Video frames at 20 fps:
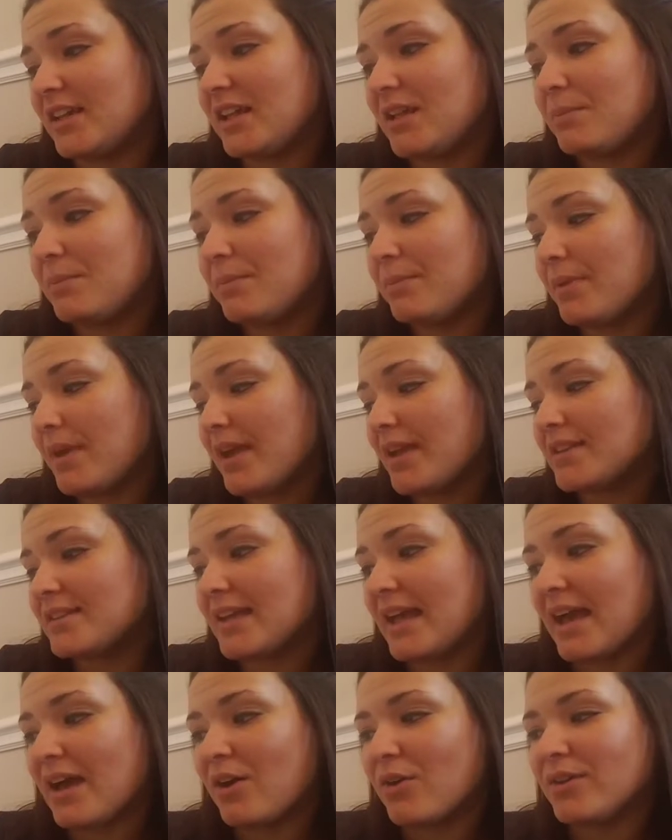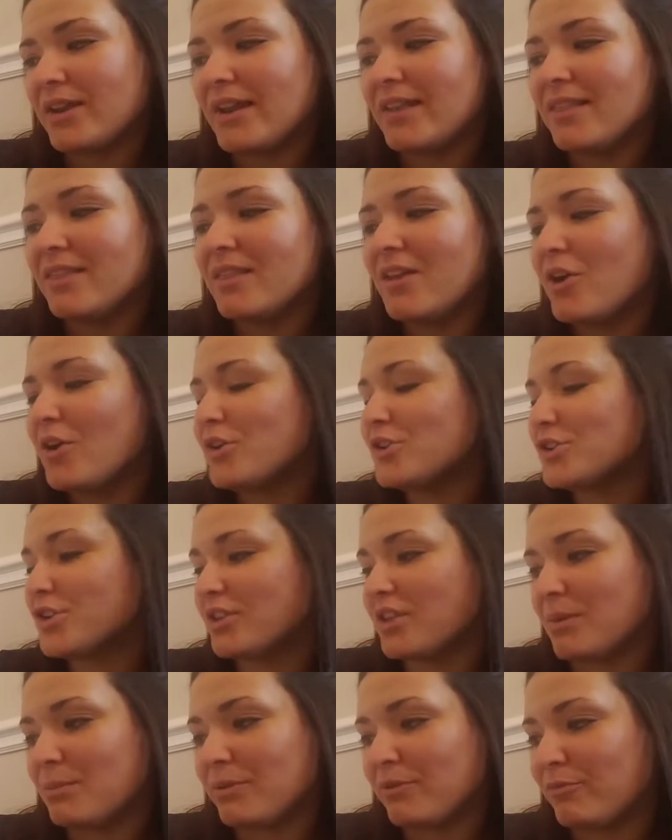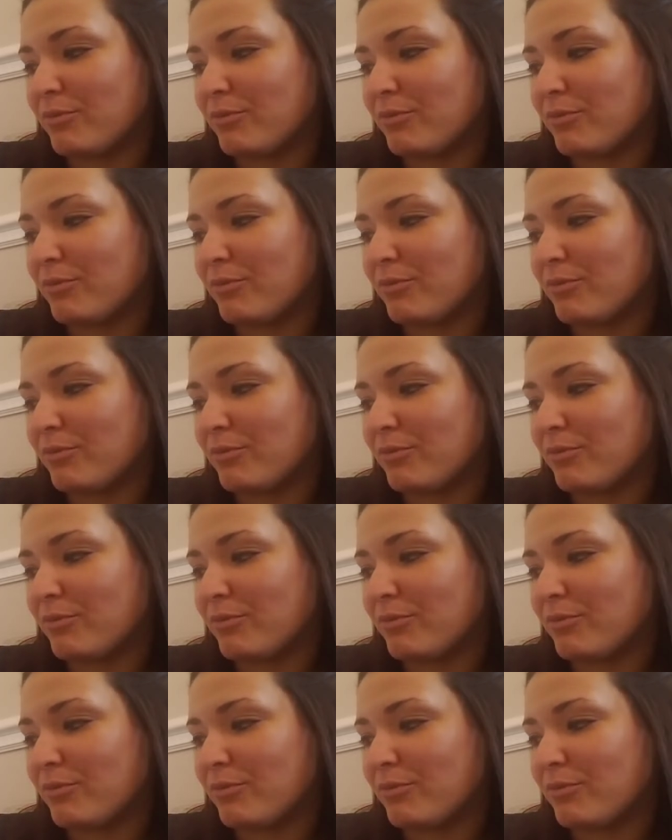he picked out a large clump